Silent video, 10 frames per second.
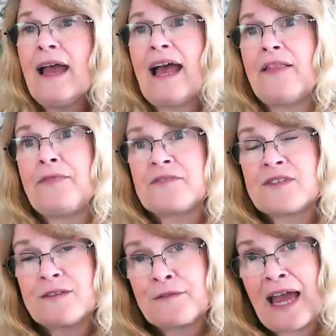And
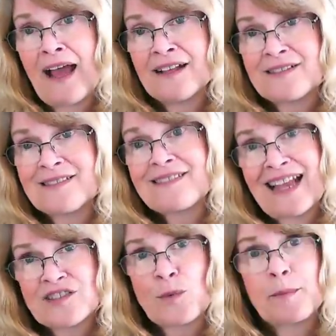that's
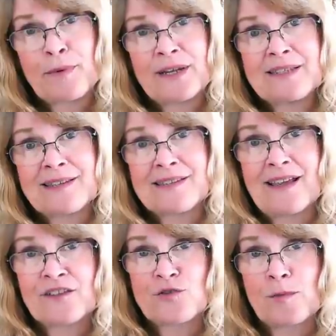that's what brings this
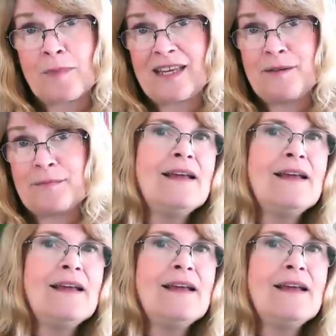extra money.